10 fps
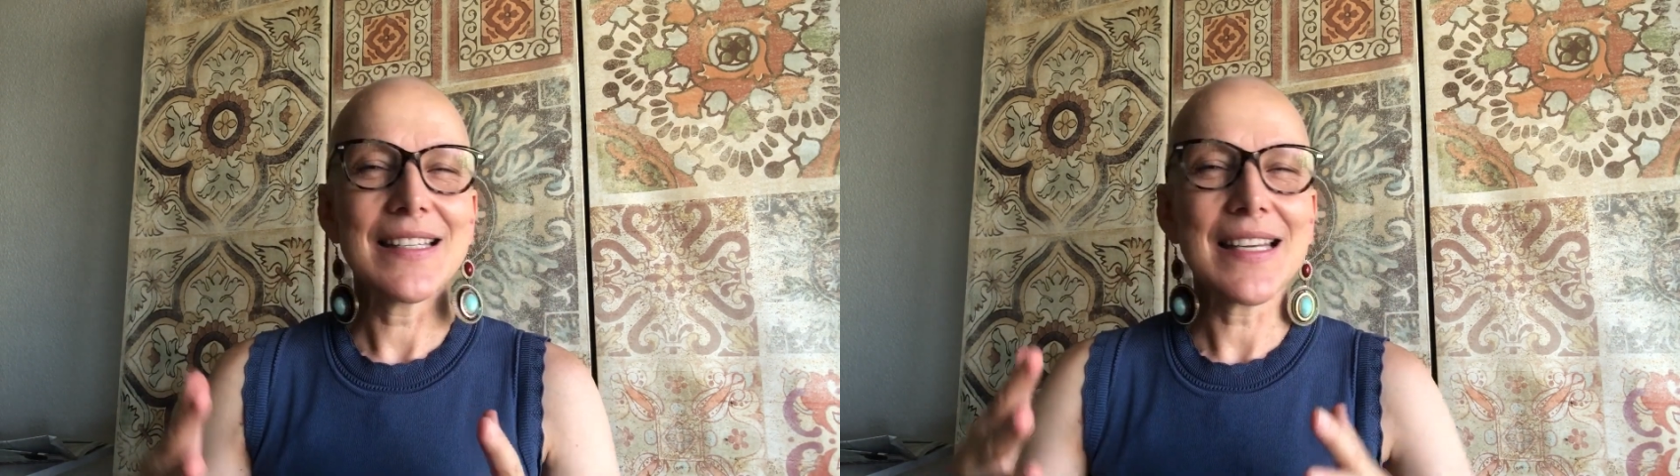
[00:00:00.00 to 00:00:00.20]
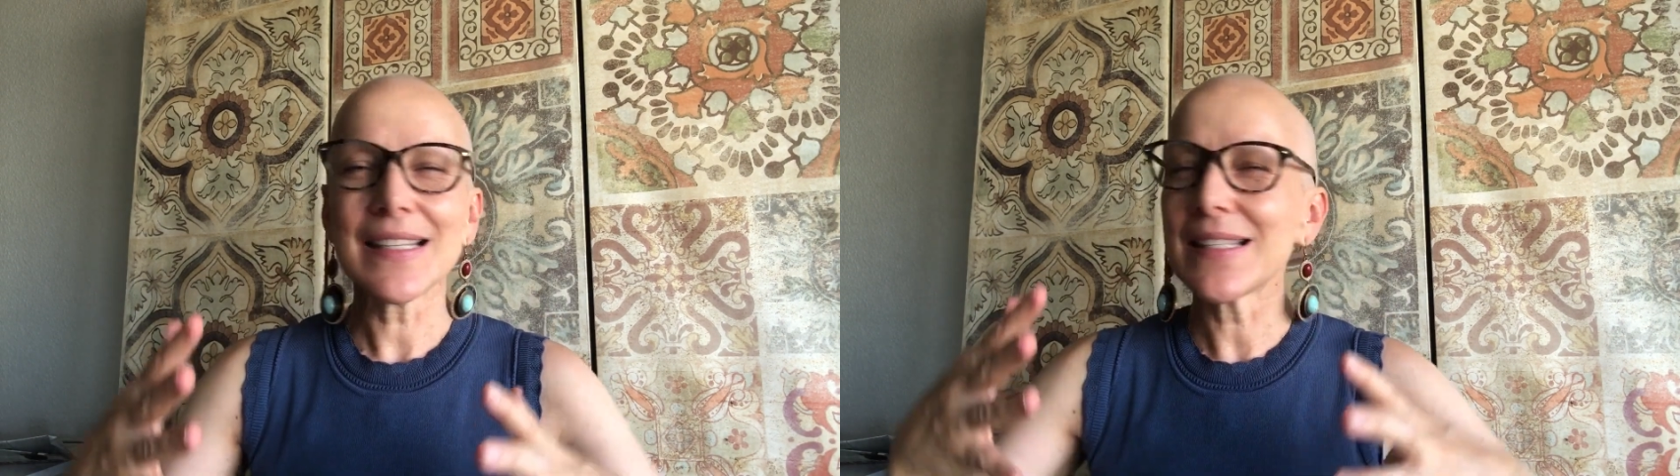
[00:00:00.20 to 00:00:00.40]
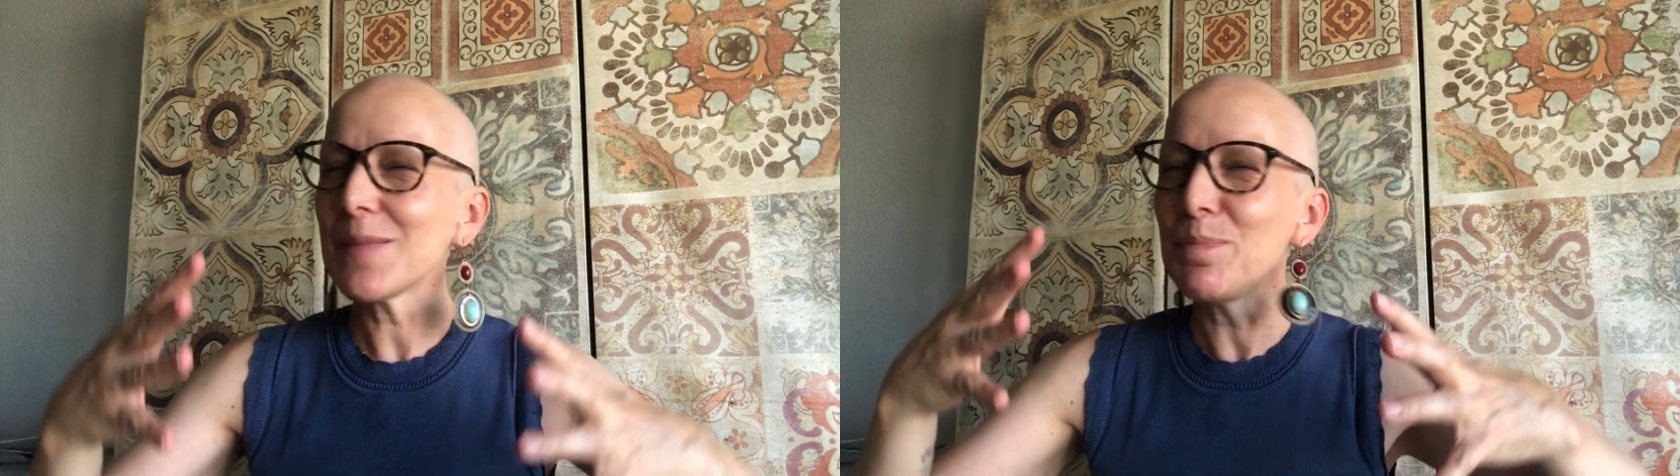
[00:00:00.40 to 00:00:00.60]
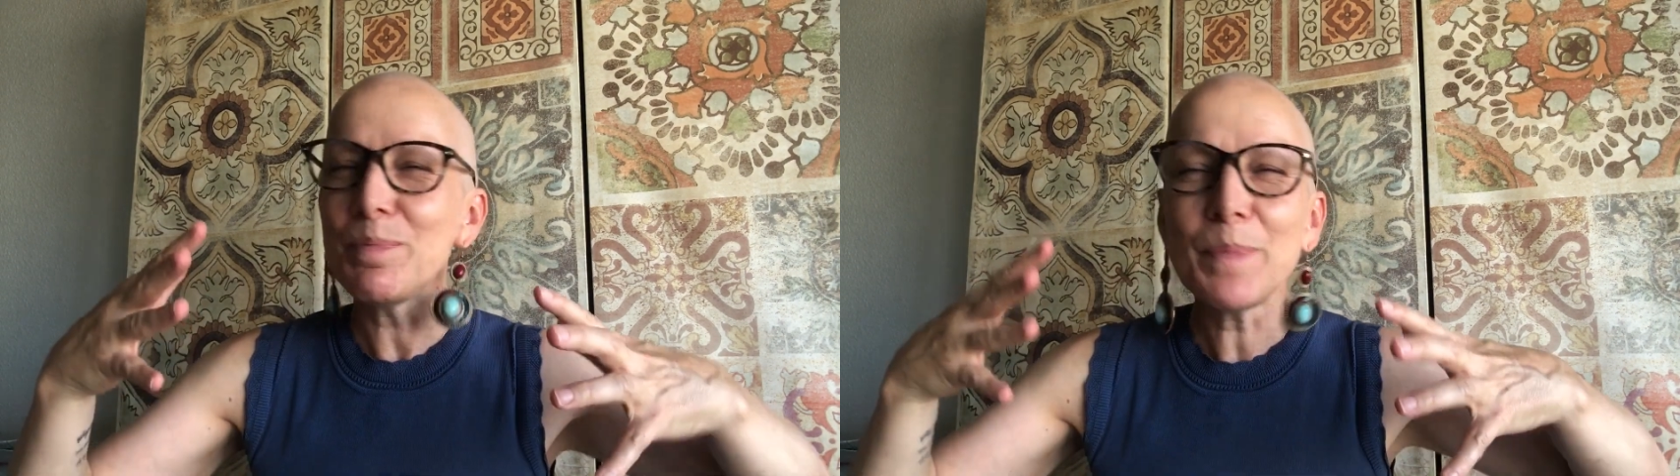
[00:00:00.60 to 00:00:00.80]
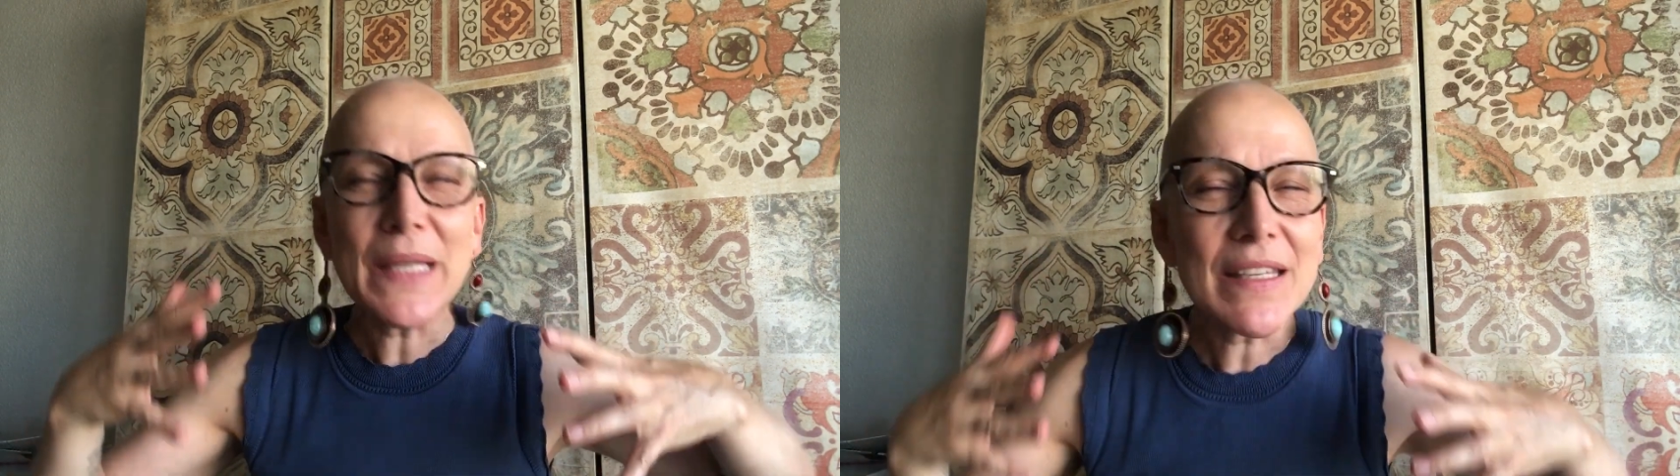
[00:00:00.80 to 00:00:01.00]
just
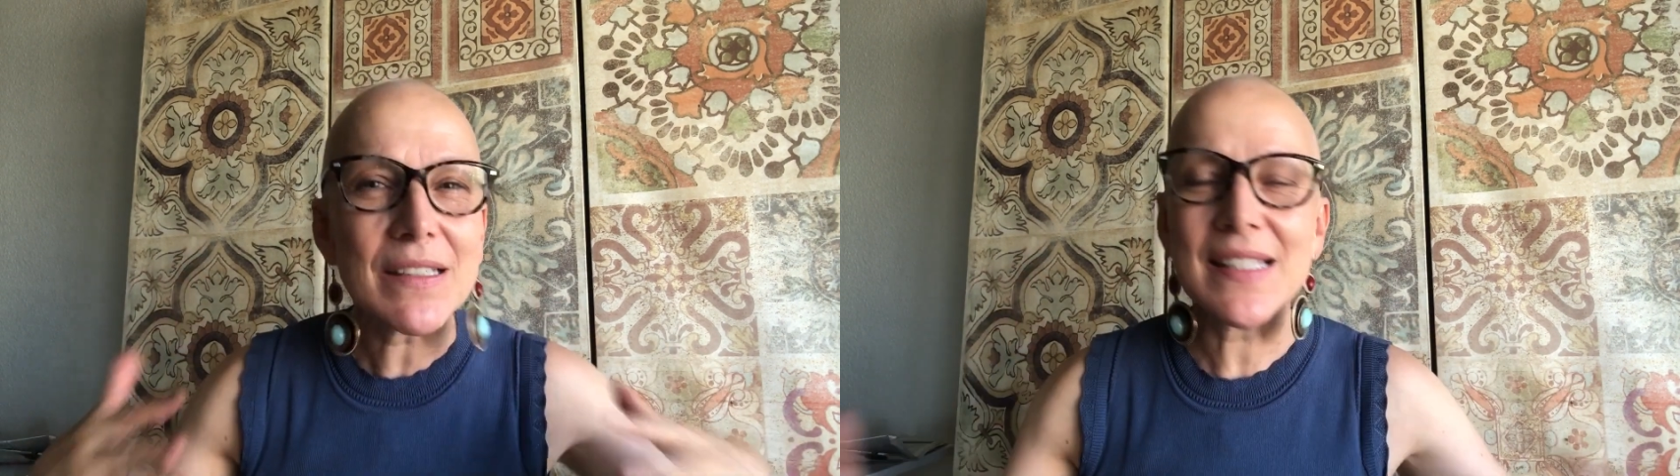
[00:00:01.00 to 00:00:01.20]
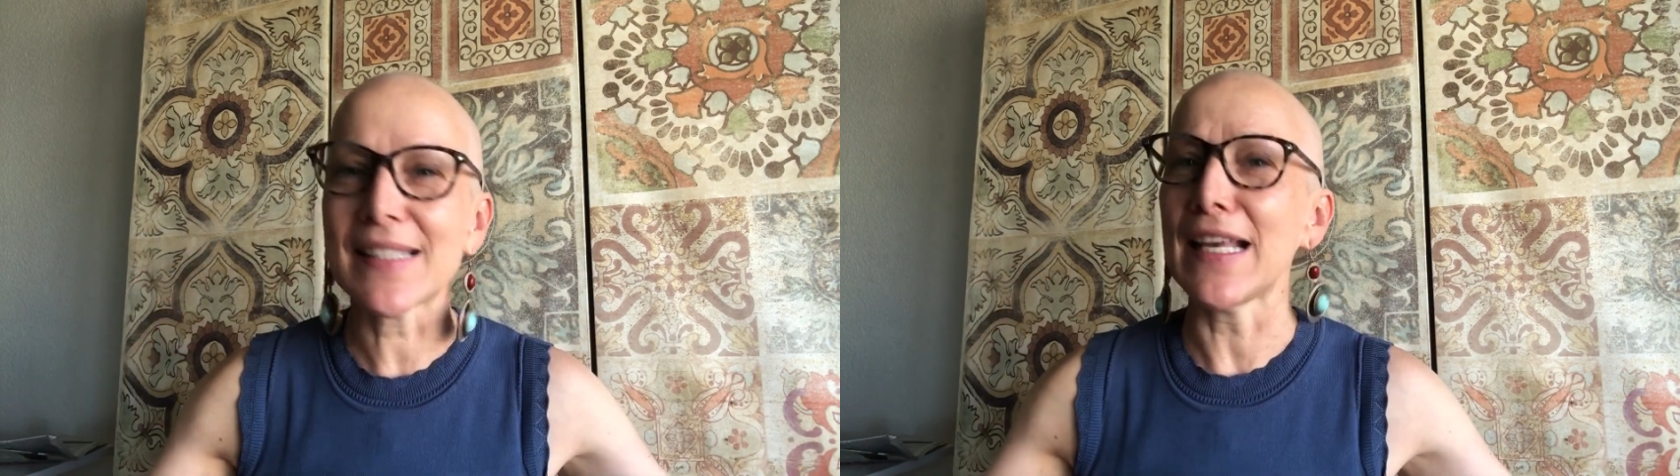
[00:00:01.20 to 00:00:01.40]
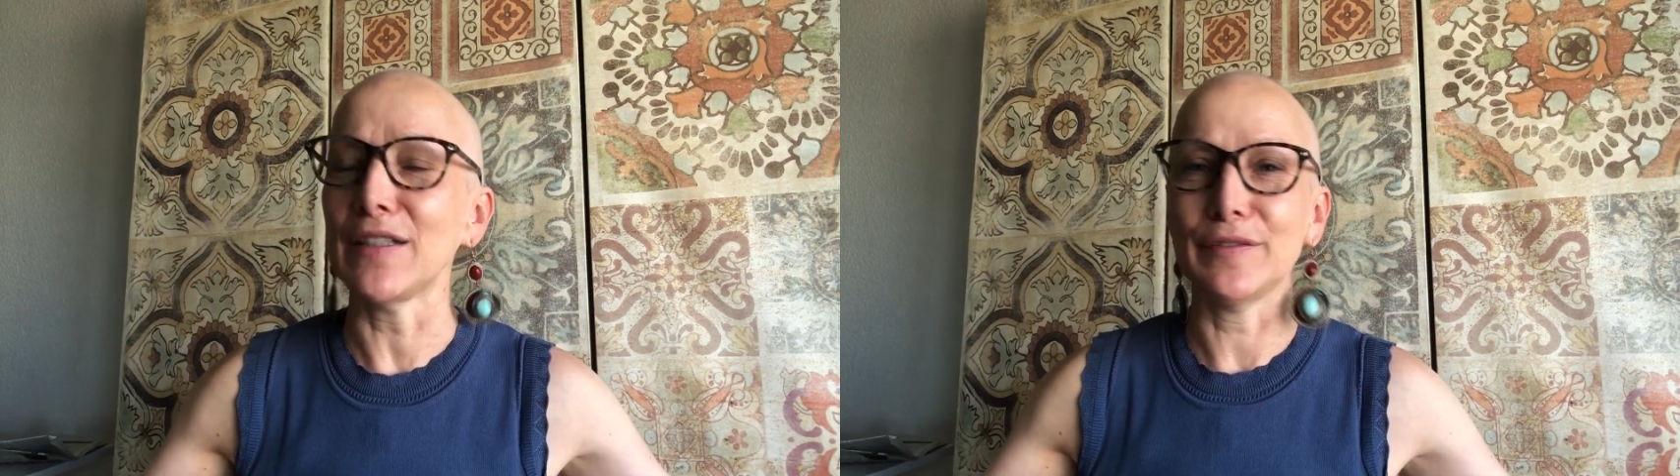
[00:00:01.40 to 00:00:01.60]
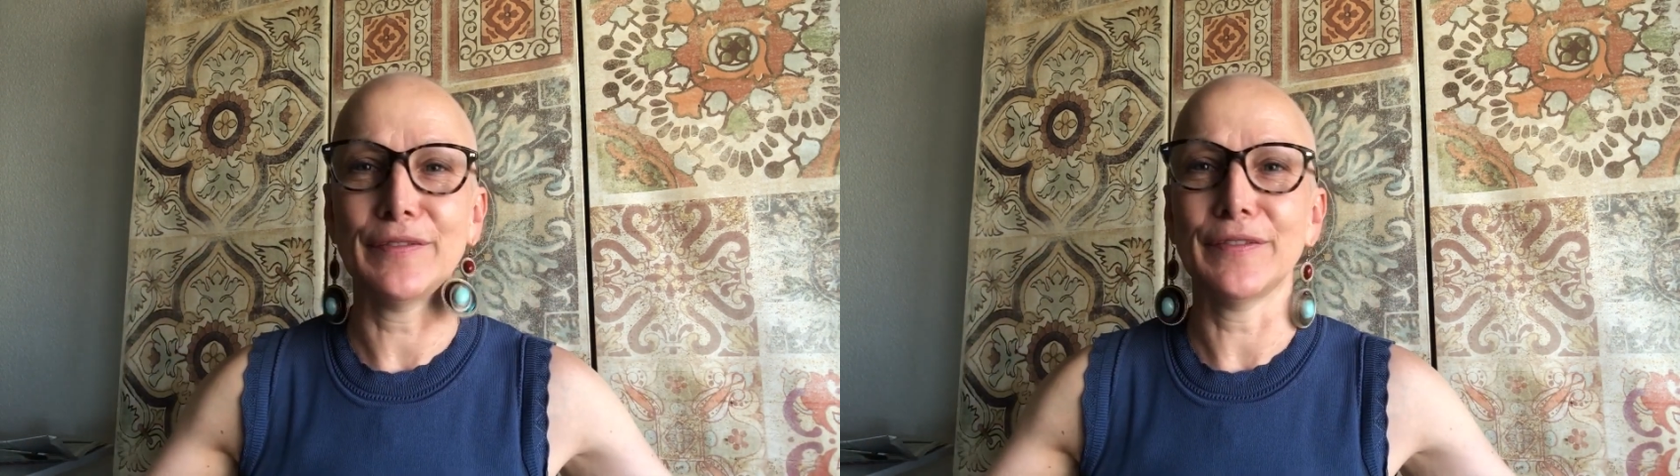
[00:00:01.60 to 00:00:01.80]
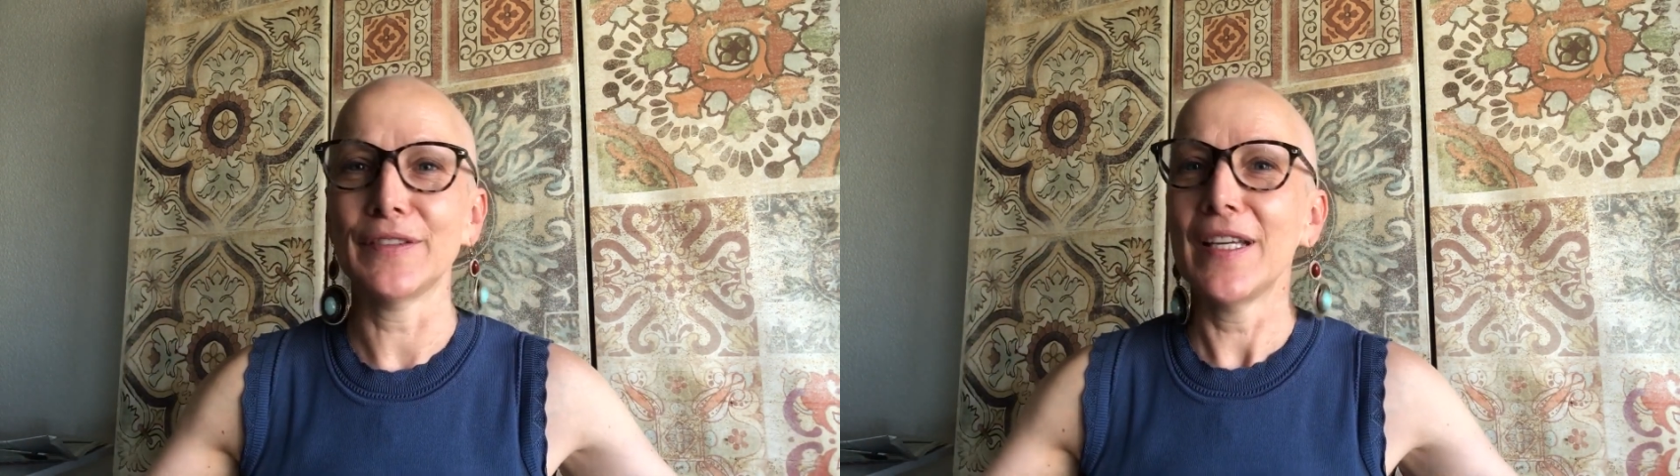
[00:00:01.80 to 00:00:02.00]
be
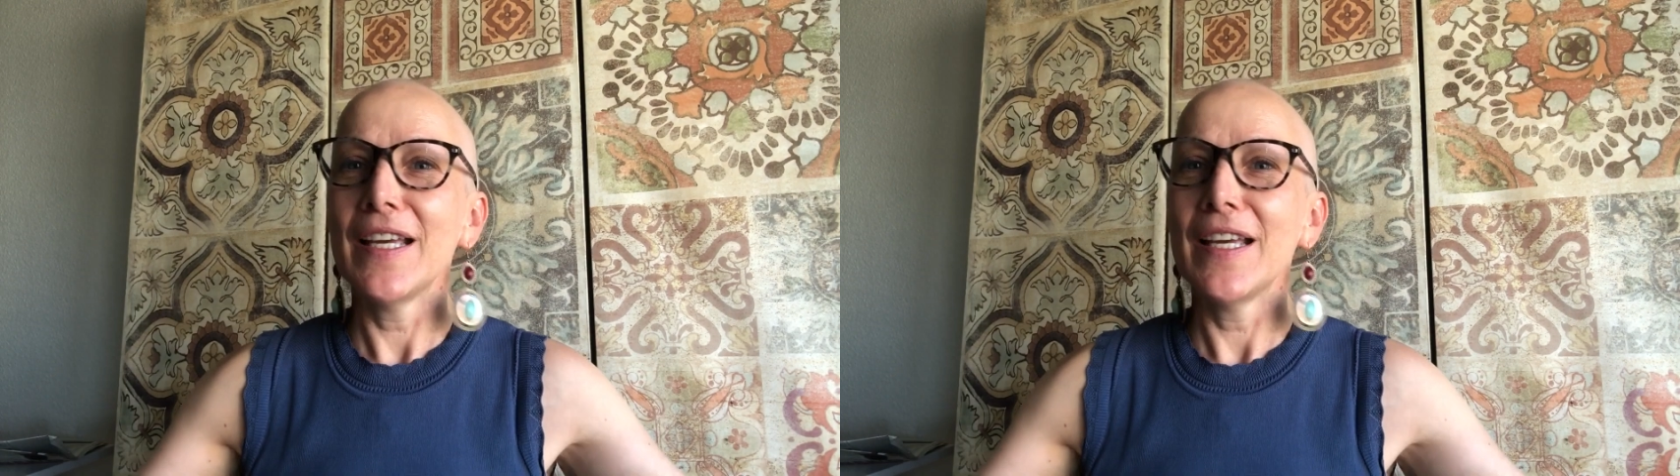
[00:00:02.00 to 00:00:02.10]
yourself.